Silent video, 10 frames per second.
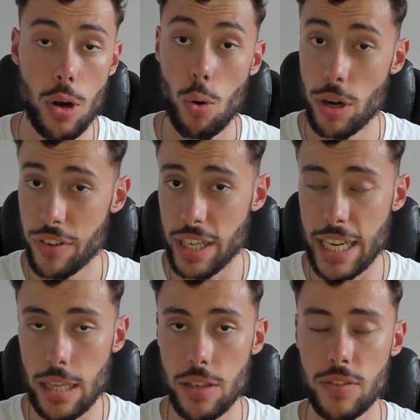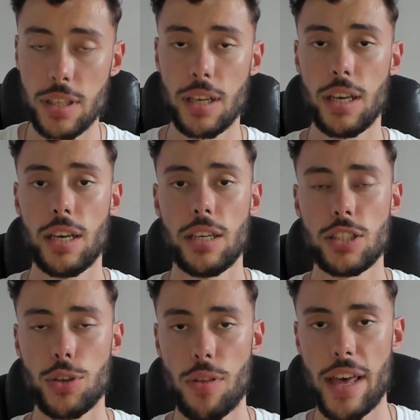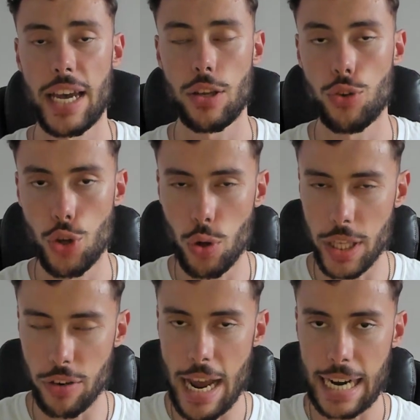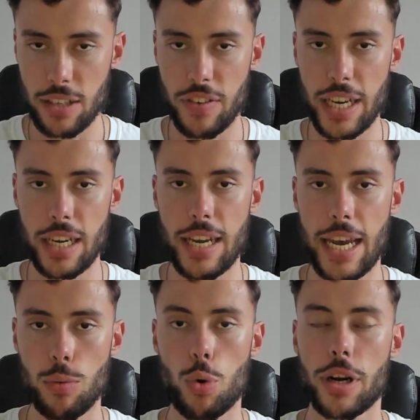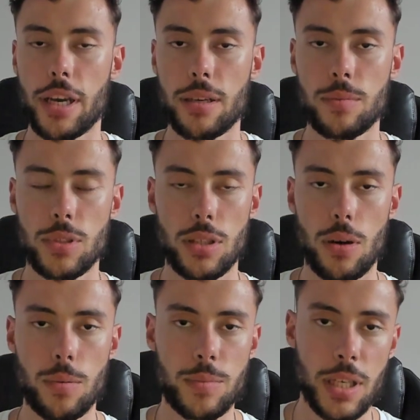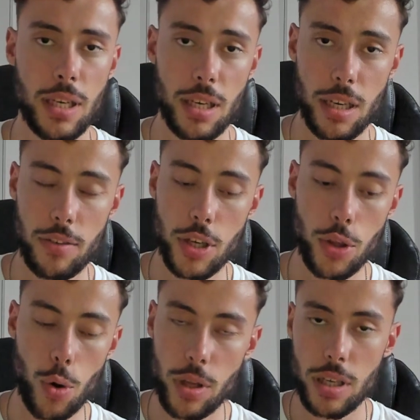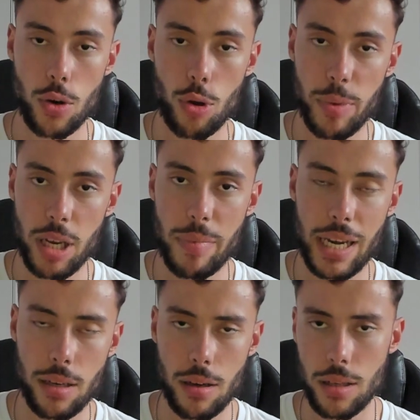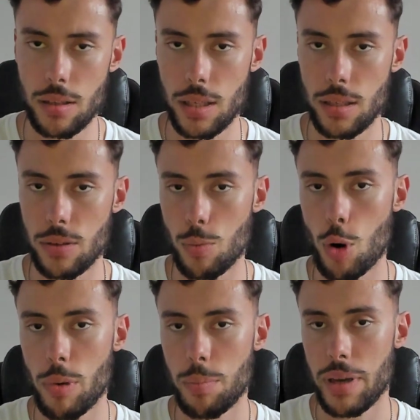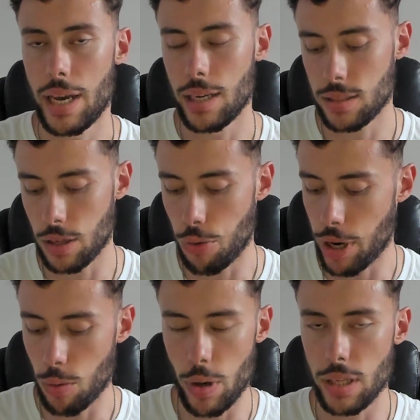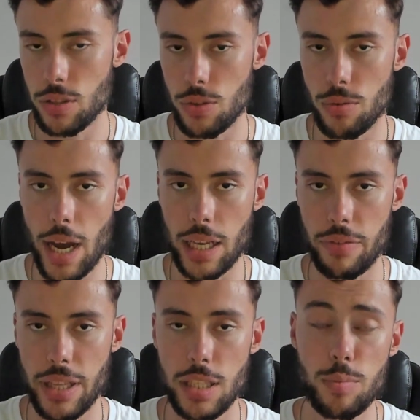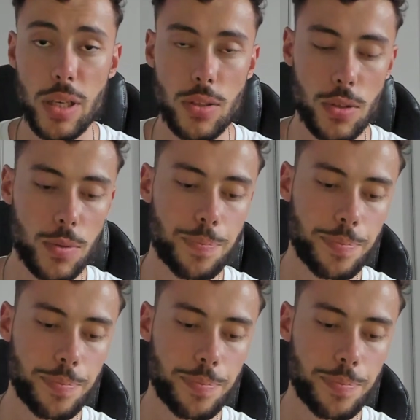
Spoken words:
or even a deadlift, so that you know that they're activated and working. So you can throw a mini band on in your warm up, and it's a great way to activate these muscles.